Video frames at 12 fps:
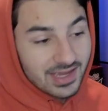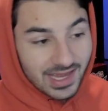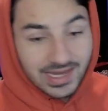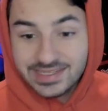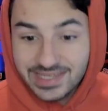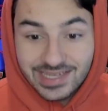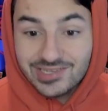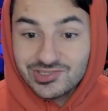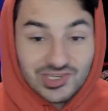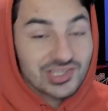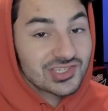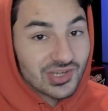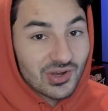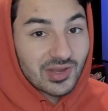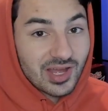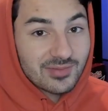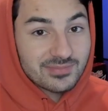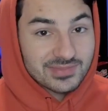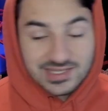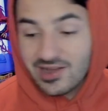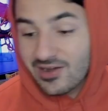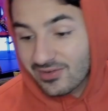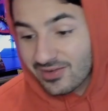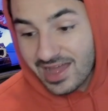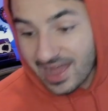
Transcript: and King just showed up, so